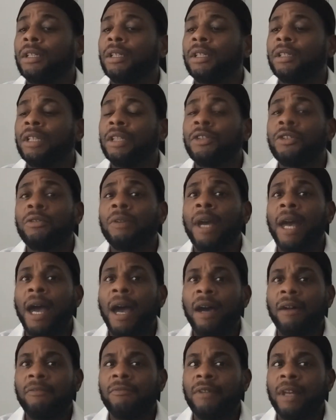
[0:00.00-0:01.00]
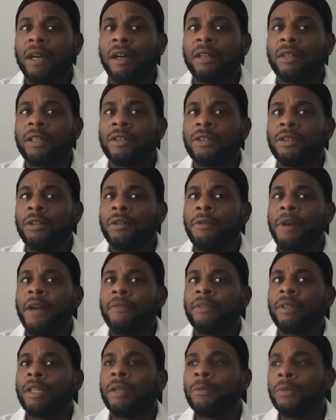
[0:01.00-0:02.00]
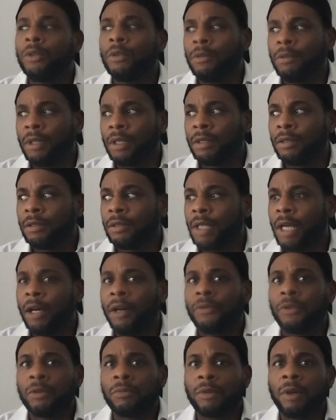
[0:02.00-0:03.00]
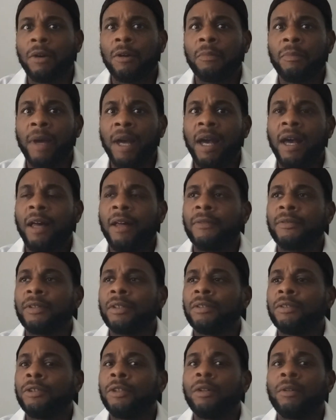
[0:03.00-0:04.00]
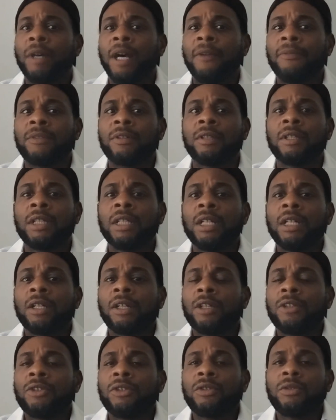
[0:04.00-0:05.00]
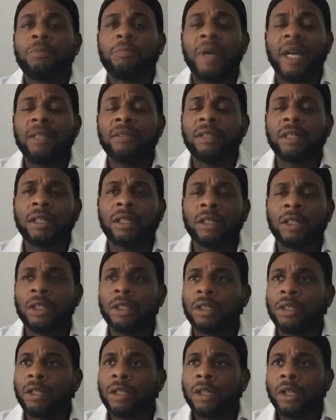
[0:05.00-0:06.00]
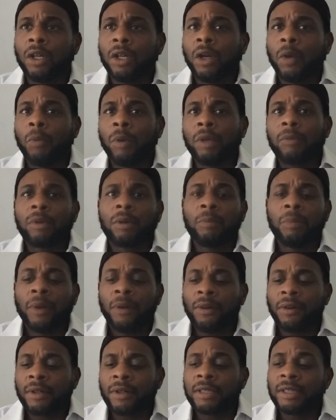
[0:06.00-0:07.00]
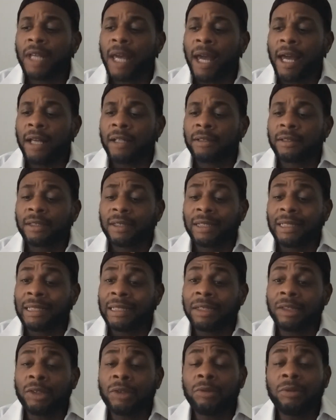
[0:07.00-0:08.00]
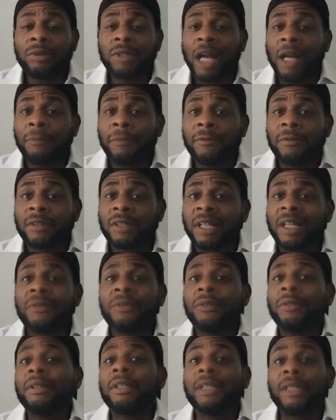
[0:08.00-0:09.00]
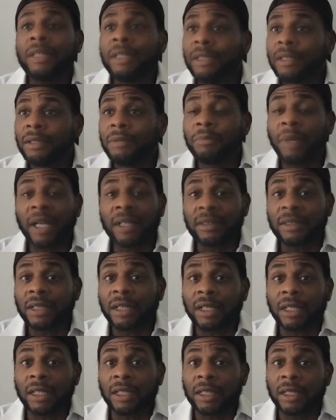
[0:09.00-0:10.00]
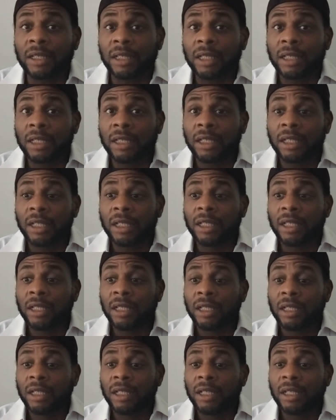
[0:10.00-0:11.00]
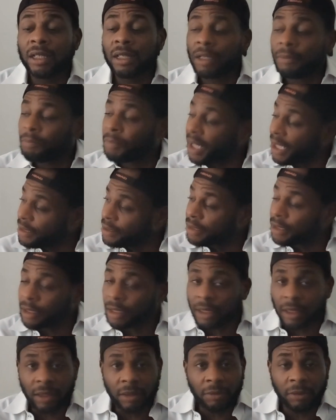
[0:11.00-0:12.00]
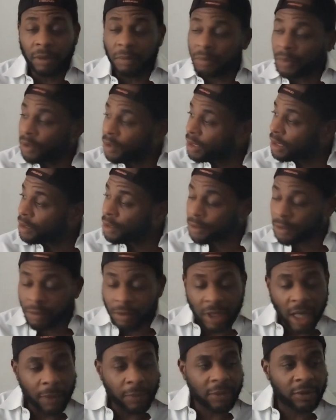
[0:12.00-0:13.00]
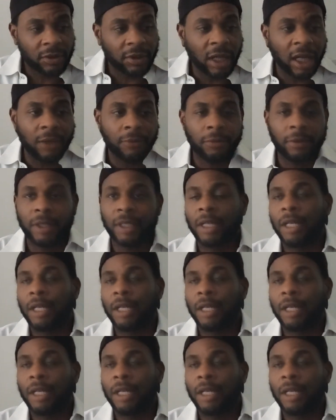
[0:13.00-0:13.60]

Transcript: that you have now that you don't have to keep going down the wrong paths and you don't have to because basically we were born as in a new type of slavery basically basically we were born in a new type of slavery